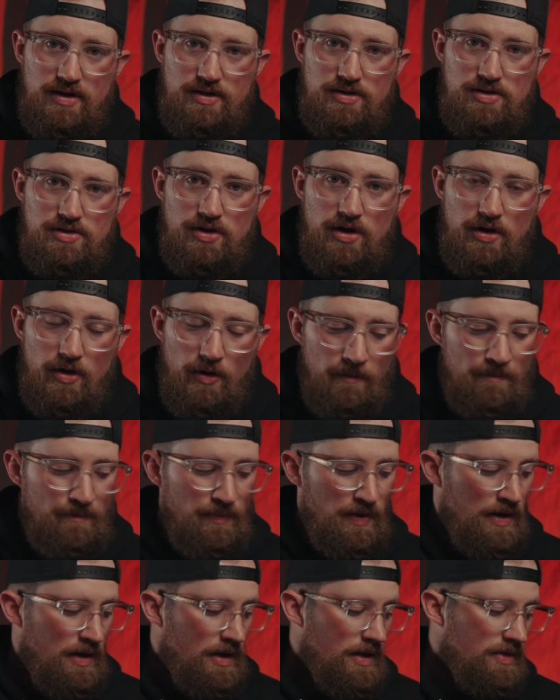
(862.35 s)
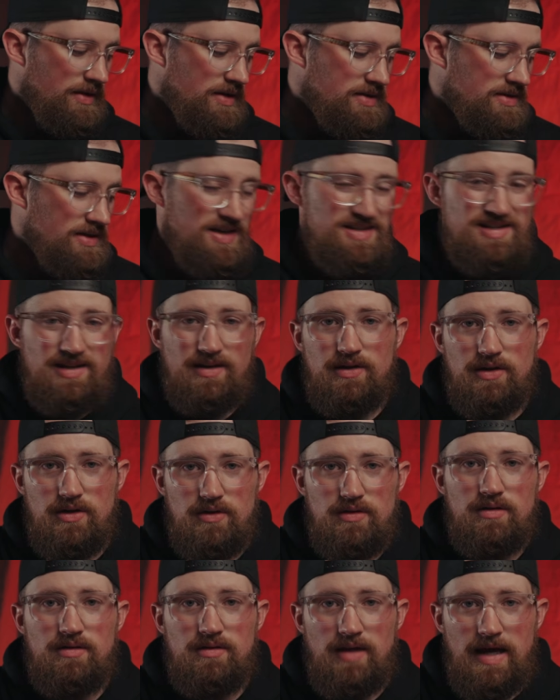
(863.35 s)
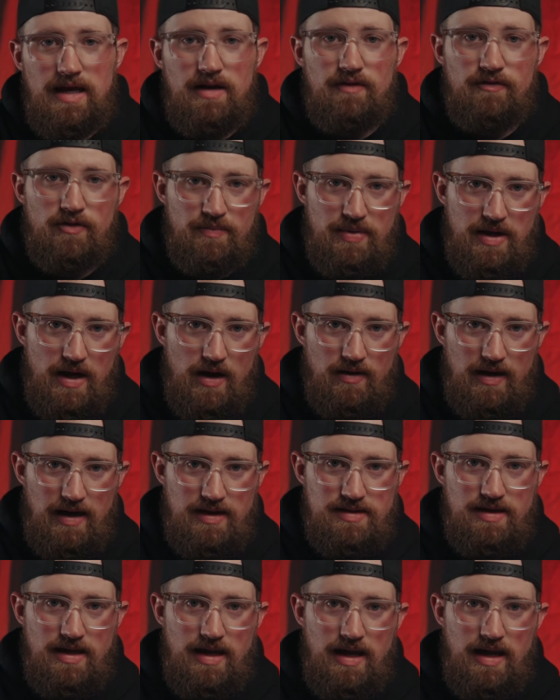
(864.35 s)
And so this is a little light for PRS.